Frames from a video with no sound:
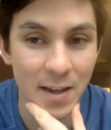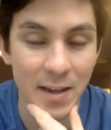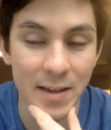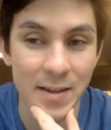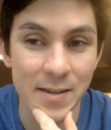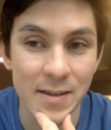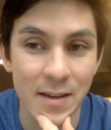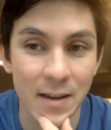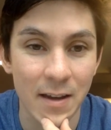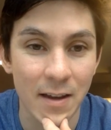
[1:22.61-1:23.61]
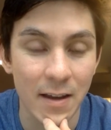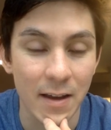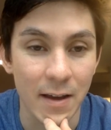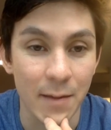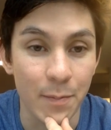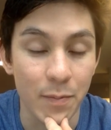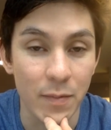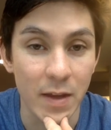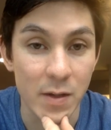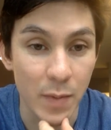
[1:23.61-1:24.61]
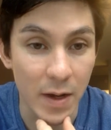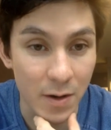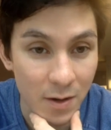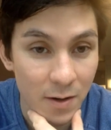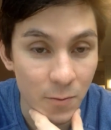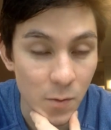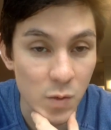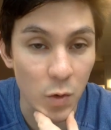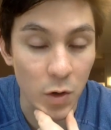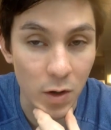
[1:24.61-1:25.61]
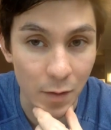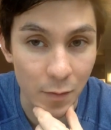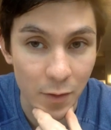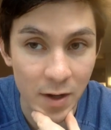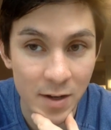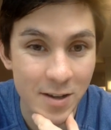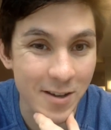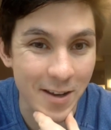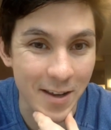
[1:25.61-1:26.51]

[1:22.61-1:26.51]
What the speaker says: gets better, grows more confident,